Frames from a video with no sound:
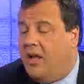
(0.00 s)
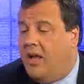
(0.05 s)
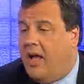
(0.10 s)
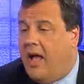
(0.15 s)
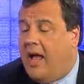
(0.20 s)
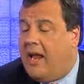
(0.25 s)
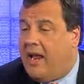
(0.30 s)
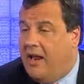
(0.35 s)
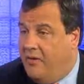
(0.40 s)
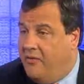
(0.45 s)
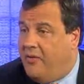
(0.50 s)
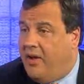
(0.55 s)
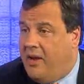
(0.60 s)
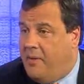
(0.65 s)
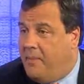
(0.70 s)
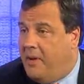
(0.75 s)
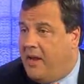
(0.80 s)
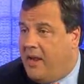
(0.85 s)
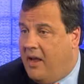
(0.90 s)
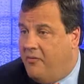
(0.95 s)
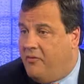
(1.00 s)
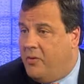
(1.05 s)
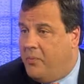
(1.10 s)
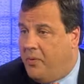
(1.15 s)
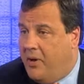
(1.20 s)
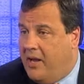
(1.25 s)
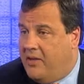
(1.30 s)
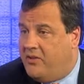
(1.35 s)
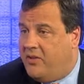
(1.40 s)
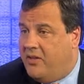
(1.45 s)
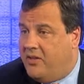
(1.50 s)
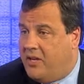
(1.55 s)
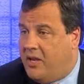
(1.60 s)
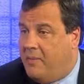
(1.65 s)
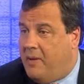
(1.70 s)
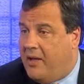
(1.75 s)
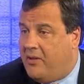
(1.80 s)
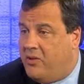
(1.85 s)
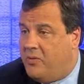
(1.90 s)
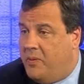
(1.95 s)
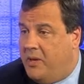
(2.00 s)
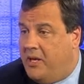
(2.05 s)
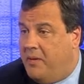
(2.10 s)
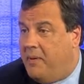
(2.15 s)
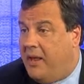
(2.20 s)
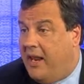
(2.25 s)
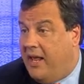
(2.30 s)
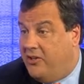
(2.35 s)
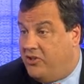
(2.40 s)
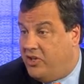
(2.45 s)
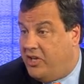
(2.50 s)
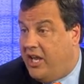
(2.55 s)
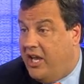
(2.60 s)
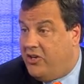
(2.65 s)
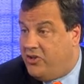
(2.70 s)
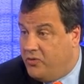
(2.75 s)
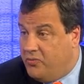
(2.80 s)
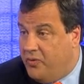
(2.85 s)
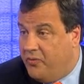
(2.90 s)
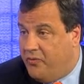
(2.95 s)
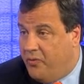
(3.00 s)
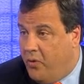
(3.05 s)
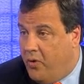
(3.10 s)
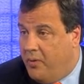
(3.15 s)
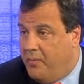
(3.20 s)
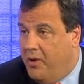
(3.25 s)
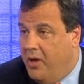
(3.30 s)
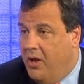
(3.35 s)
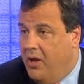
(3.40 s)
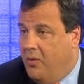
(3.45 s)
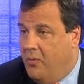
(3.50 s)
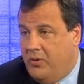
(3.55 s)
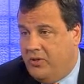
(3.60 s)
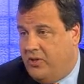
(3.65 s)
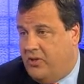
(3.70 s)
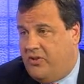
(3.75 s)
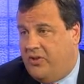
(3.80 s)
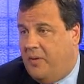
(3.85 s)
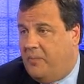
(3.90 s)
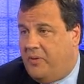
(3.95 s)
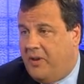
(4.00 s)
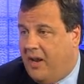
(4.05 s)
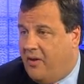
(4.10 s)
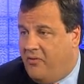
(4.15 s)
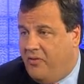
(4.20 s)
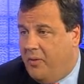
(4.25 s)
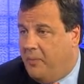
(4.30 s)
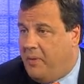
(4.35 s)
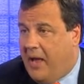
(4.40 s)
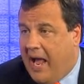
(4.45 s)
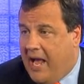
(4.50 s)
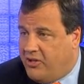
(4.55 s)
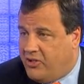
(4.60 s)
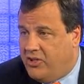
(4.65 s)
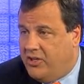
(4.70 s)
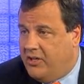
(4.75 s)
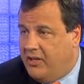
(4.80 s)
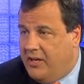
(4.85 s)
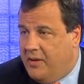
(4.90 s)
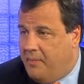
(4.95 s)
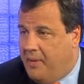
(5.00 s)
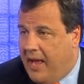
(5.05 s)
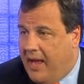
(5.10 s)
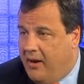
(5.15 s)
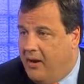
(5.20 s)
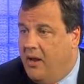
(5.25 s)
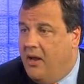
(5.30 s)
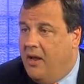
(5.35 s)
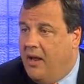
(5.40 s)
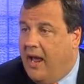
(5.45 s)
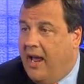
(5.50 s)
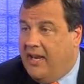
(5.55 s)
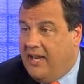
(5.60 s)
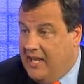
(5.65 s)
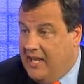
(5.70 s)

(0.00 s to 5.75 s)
I got invited by Governor Branstad to come out and speak about education reform, which is something I feel passionately about, and